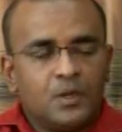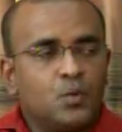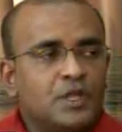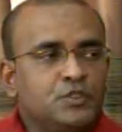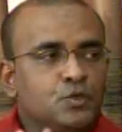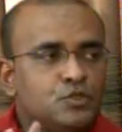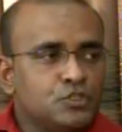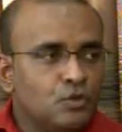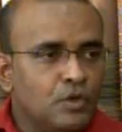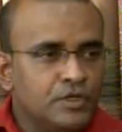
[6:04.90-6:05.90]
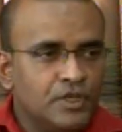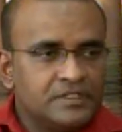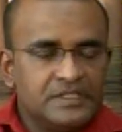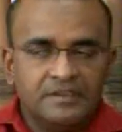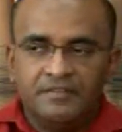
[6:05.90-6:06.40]
and what you show on your
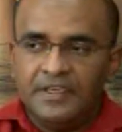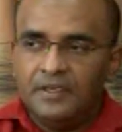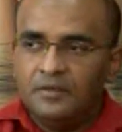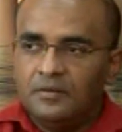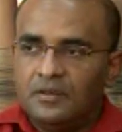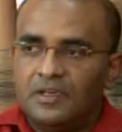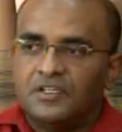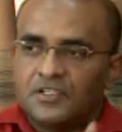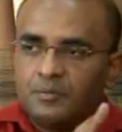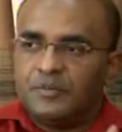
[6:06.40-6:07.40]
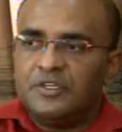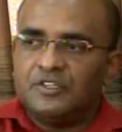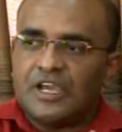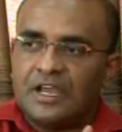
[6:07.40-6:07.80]
TV is up to